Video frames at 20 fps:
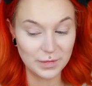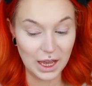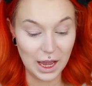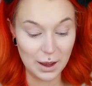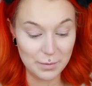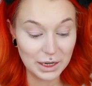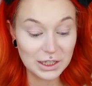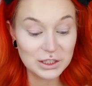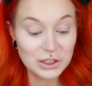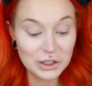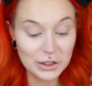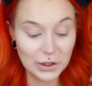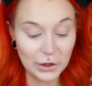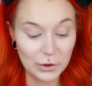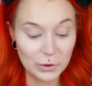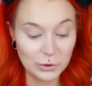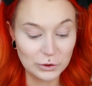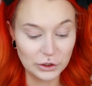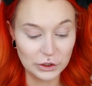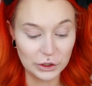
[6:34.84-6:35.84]
I'm actually
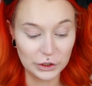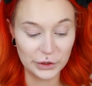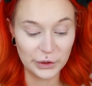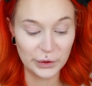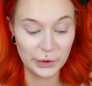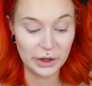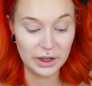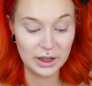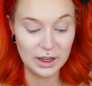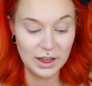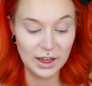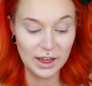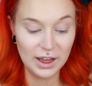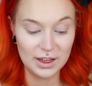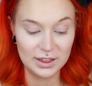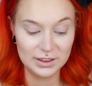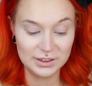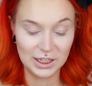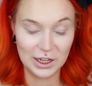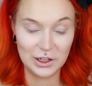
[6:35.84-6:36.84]
going to
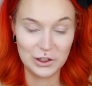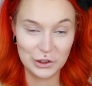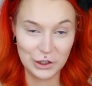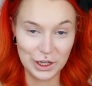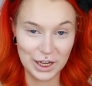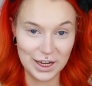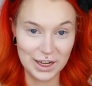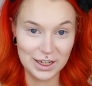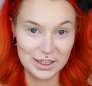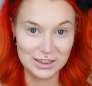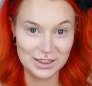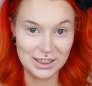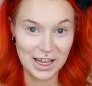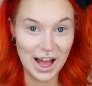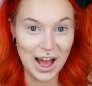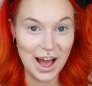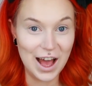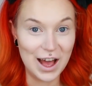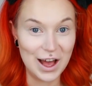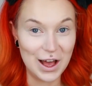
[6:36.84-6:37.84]
tell you guys
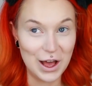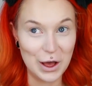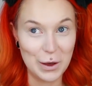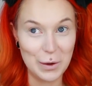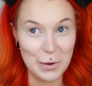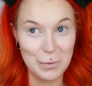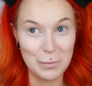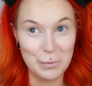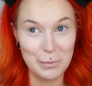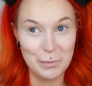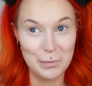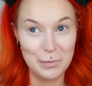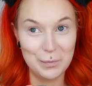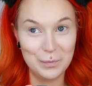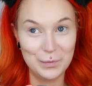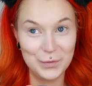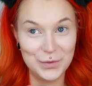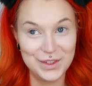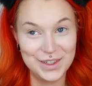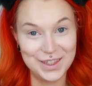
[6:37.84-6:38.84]
a
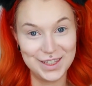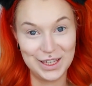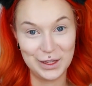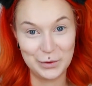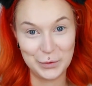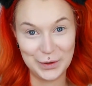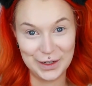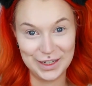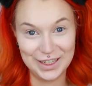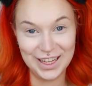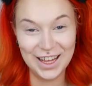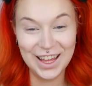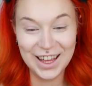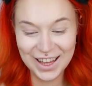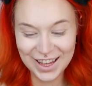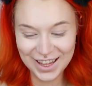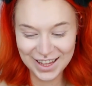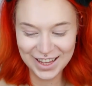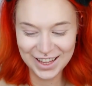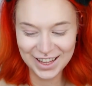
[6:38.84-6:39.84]
secret.
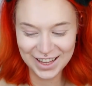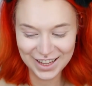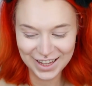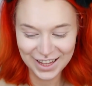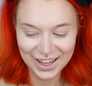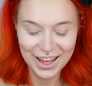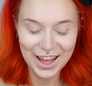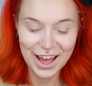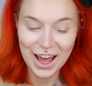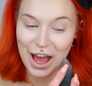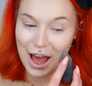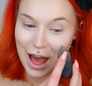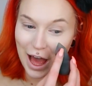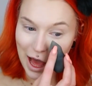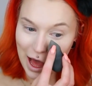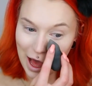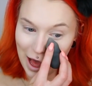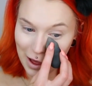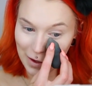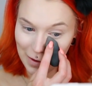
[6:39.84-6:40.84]

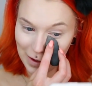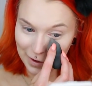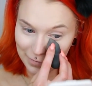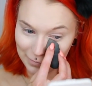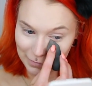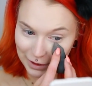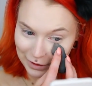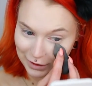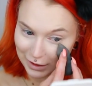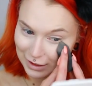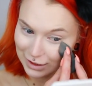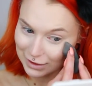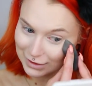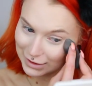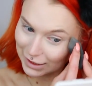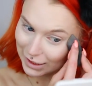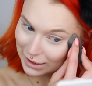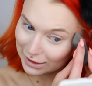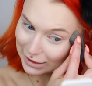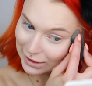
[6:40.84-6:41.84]
I'm not gonna
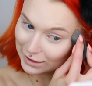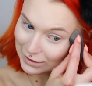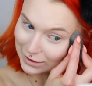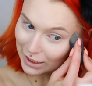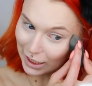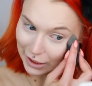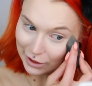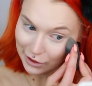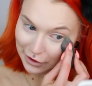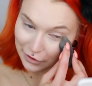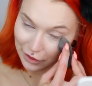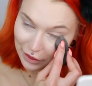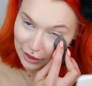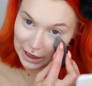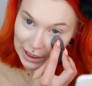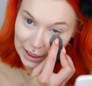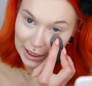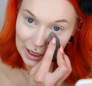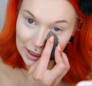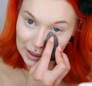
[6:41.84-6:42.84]
say the entire
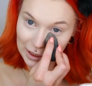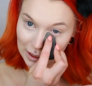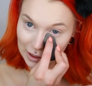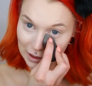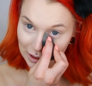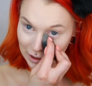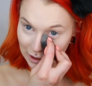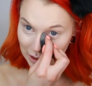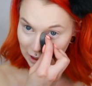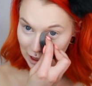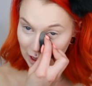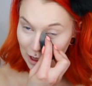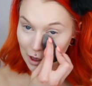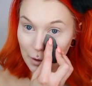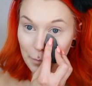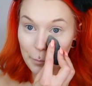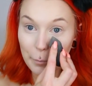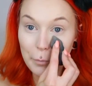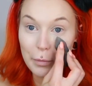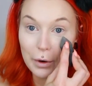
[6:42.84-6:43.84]
thing,
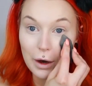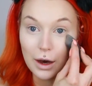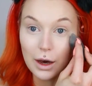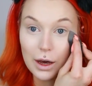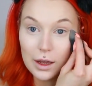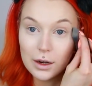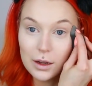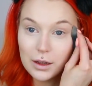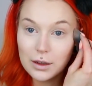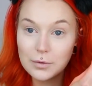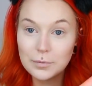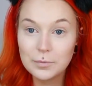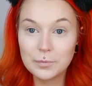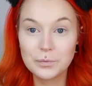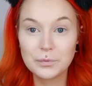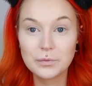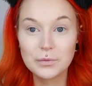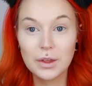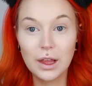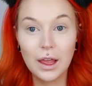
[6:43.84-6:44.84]
but
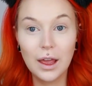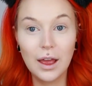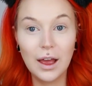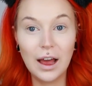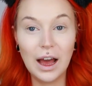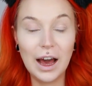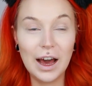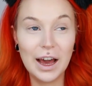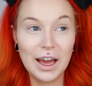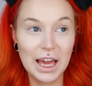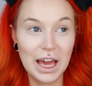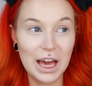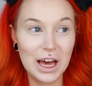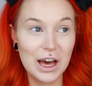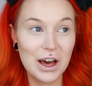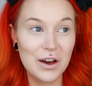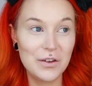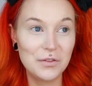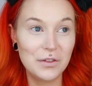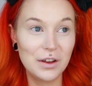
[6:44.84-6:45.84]
I
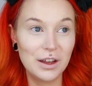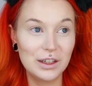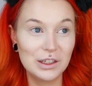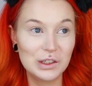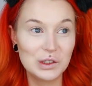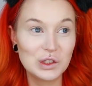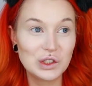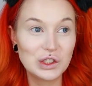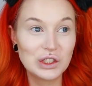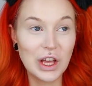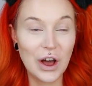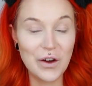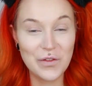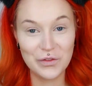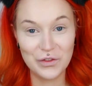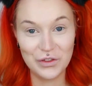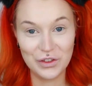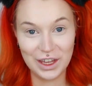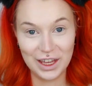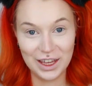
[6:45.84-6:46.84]
have
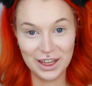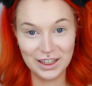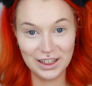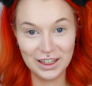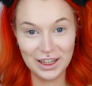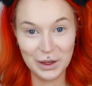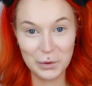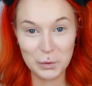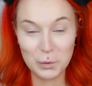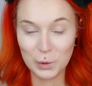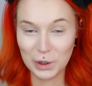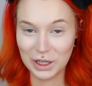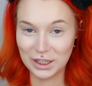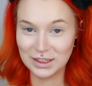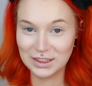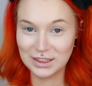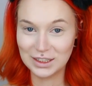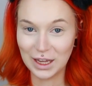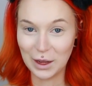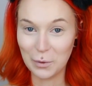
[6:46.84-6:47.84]
something
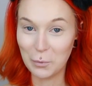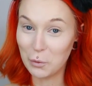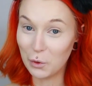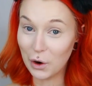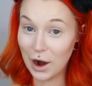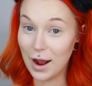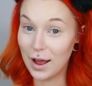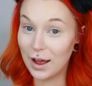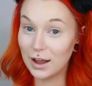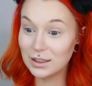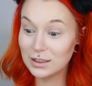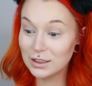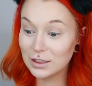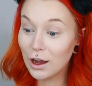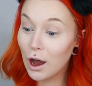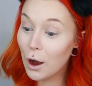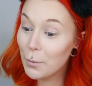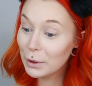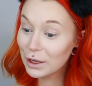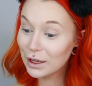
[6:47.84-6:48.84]
with a brand
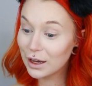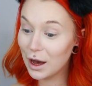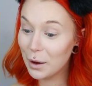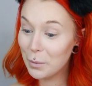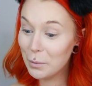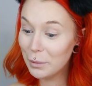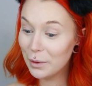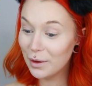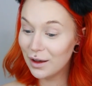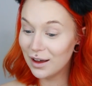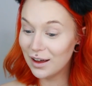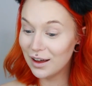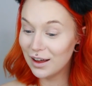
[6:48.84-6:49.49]
coming up.